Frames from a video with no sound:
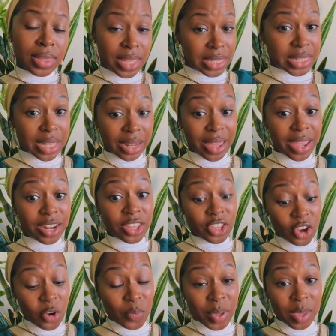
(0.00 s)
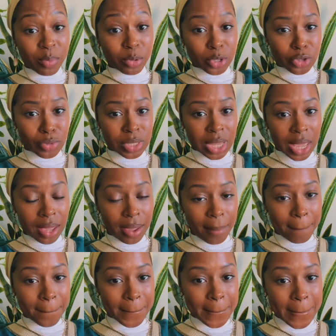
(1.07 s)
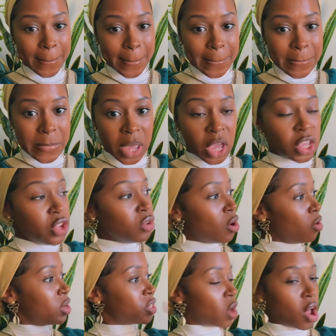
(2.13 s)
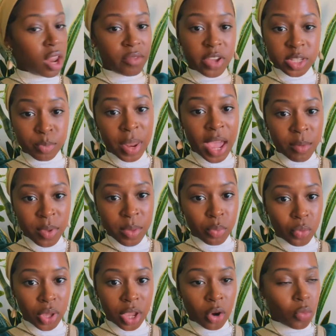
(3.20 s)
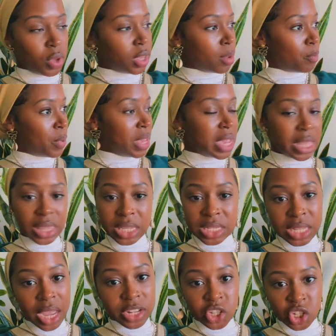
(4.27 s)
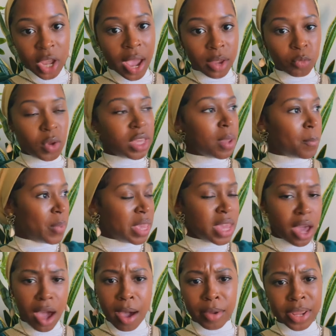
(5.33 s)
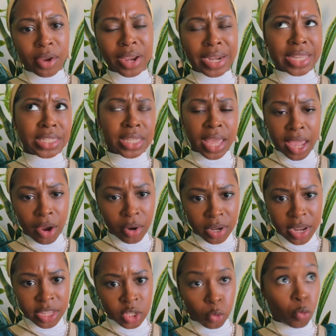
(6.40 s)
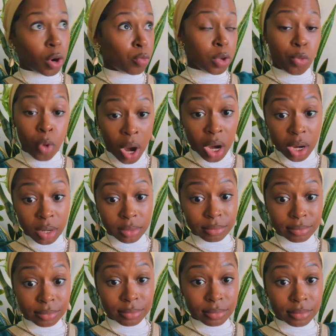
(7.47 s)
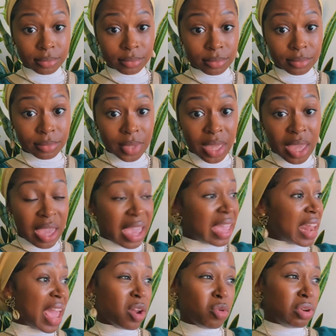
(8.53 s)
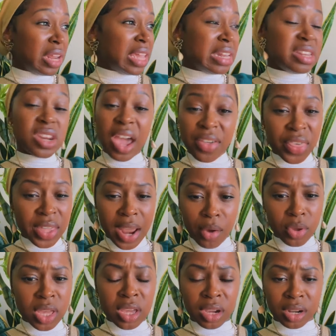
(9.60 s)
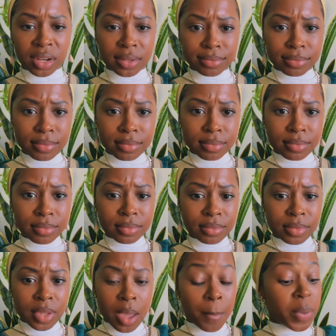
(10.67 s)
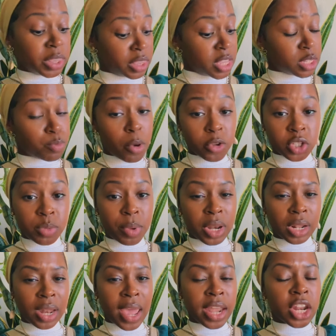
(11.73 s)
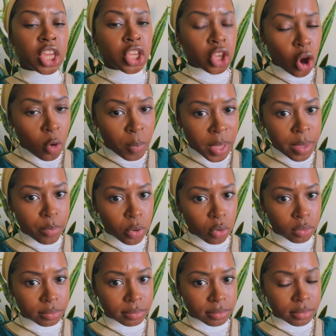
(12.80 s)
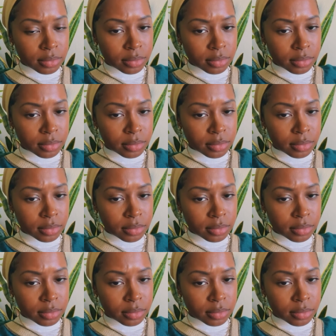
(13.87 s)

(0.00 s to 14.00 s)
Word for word: This the land of your people, you say. You notice all of us black people here, we could be in the sunshine. We could be out here in the Sahara Desert where we were. And I don't need nothing out here. But this supposed to be the land of your people.